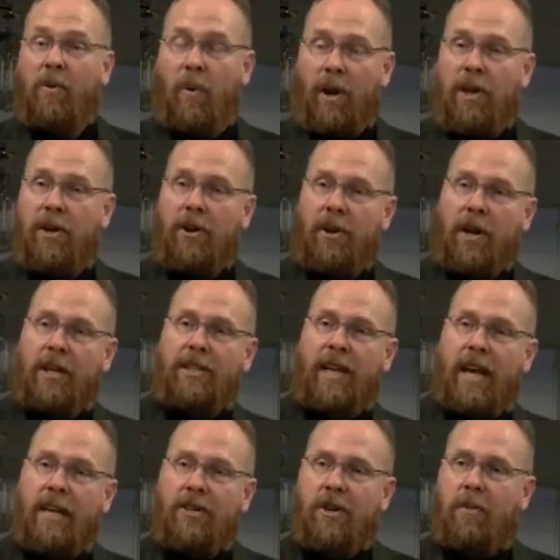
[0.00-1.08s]
What are you going to
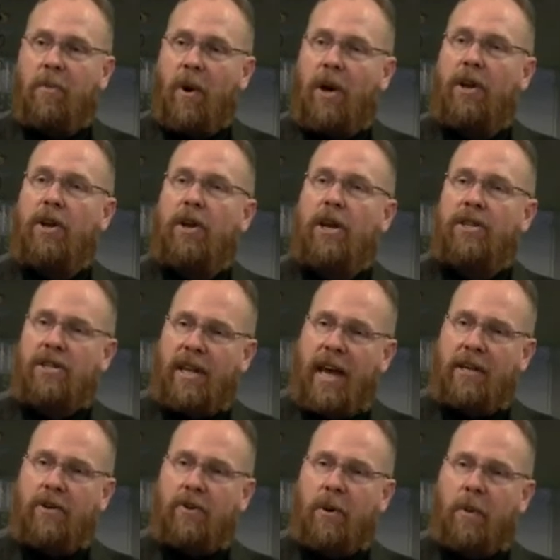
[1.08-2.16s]
teach them? What are you going to
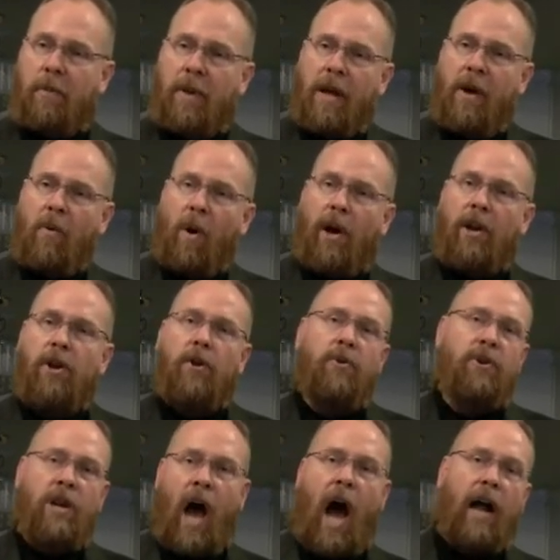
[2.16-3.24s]
say to them? What are
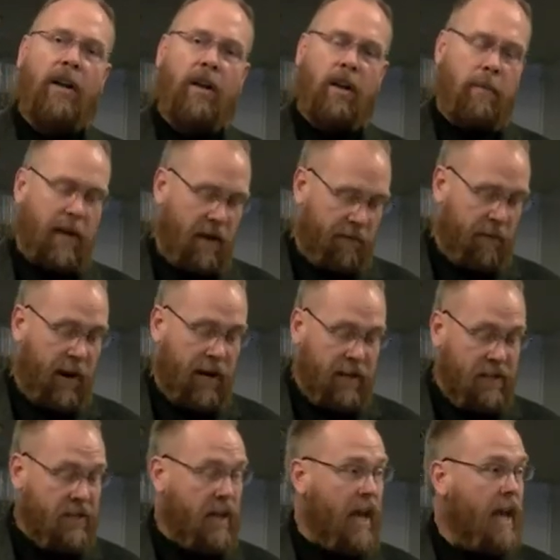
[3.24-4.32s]
you not going to be afraid
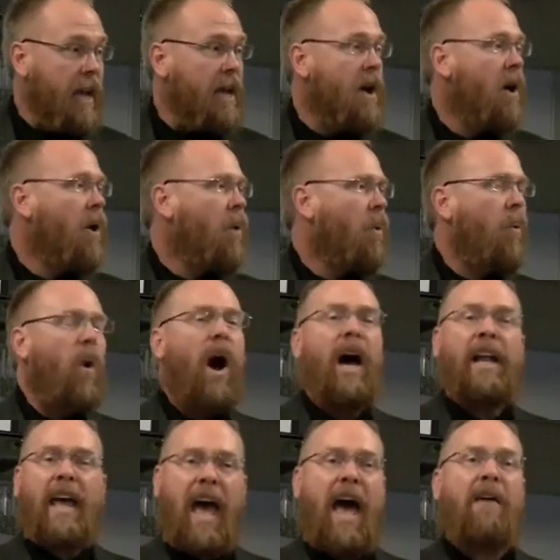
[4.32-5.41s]
to say?
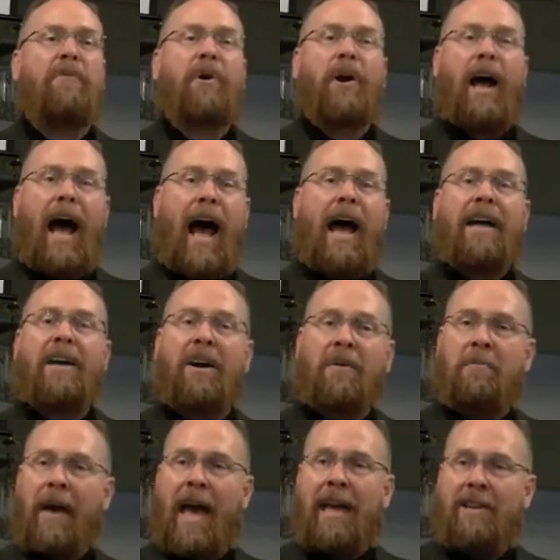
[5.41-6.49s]
Whatever I
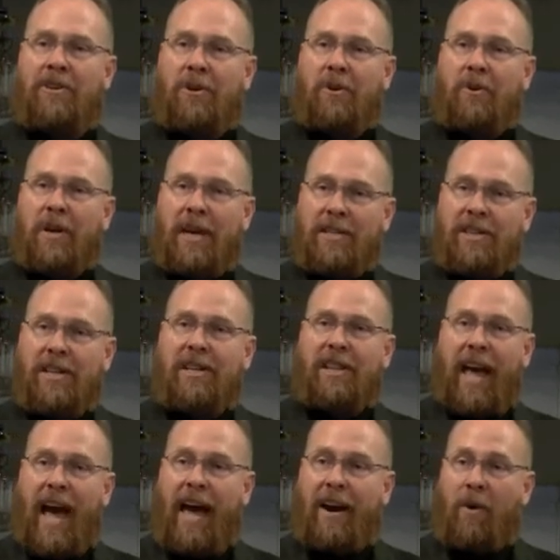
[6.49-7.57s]
command you. Isn't
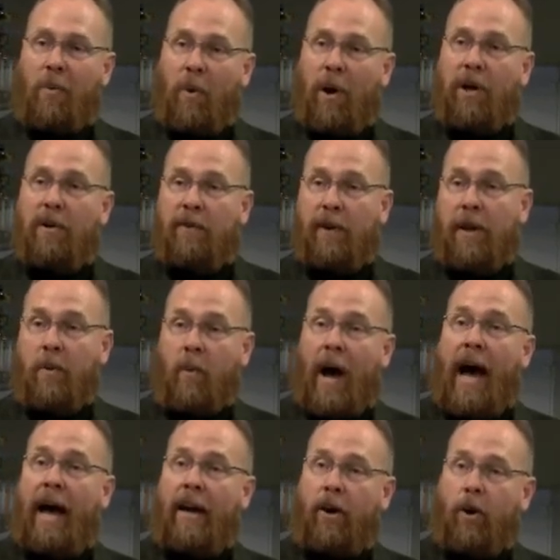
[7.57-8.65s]
that a wonderful and
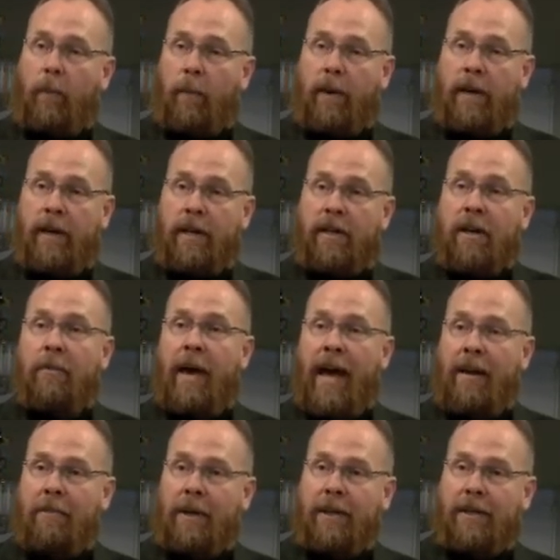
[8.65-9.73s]
wide open
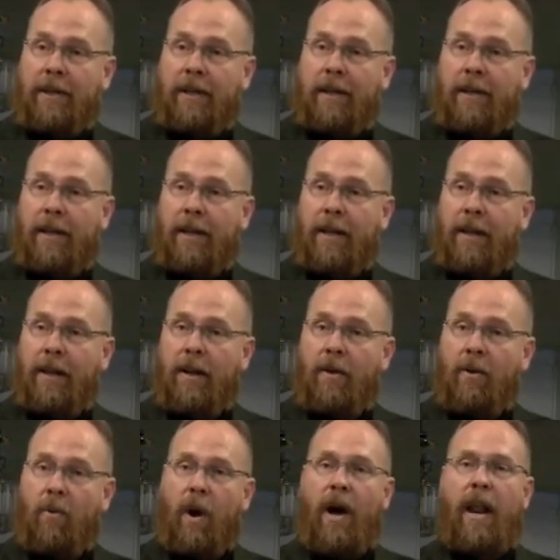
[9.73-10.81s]
commandment? Right.
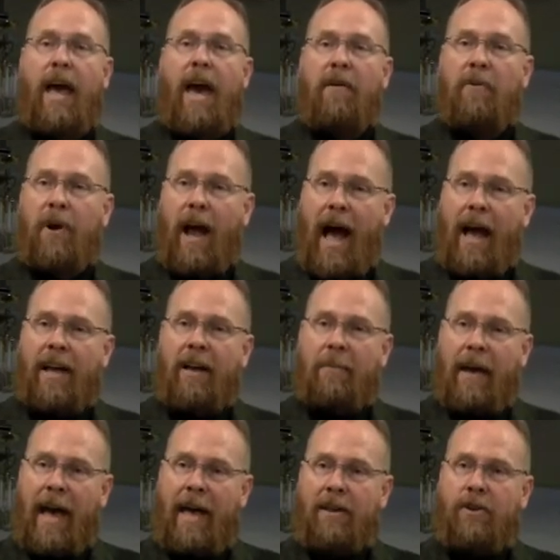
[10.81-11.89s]
Whatever I
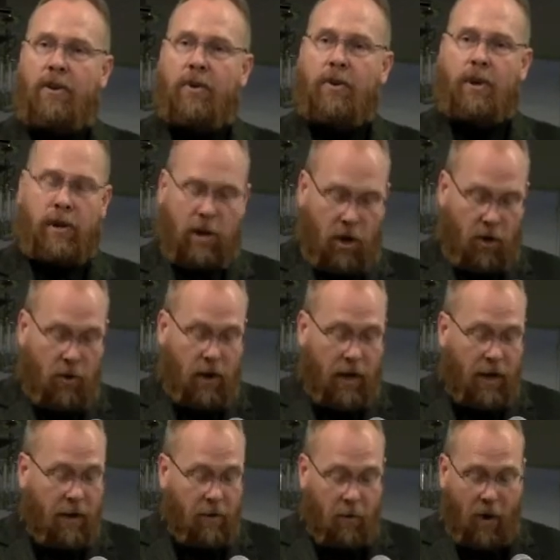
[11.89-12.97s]
command you. You know,
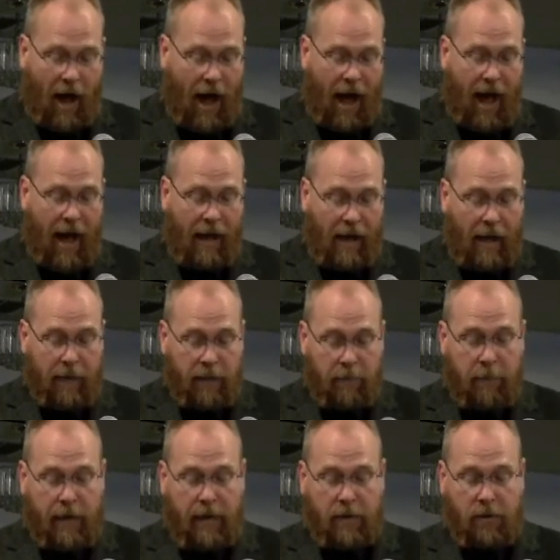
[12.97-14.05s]
uh, I, I, I
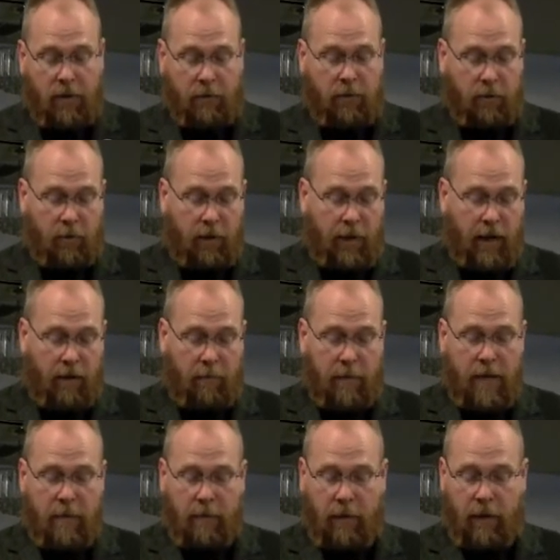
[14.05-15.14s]
debate scripture with a lot of
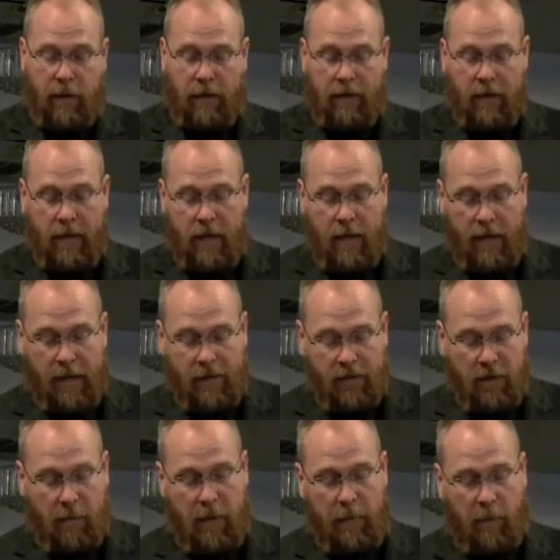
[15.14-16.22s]
people, and uh,
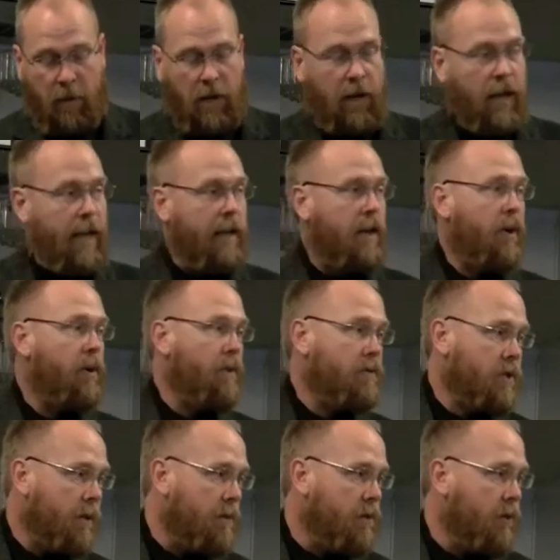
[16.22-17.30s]
some people want to let go of
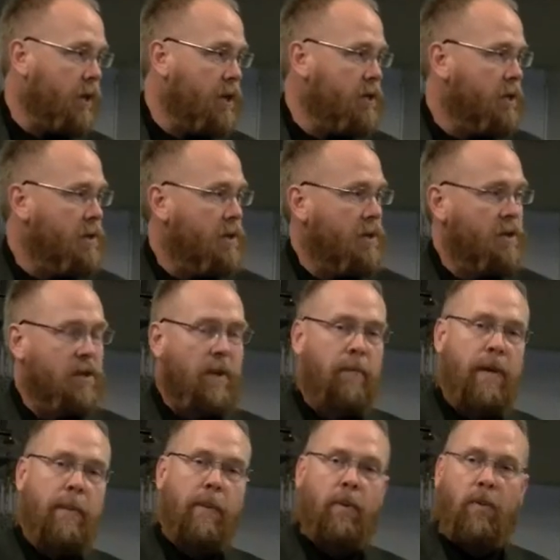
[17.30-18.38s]
some traditions, and some
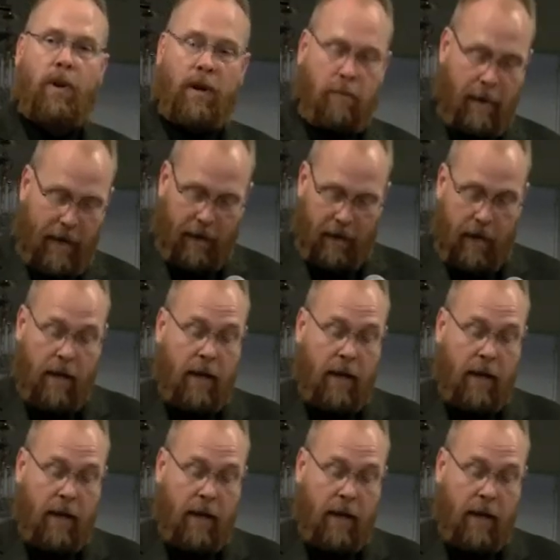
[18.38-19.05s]
people want to make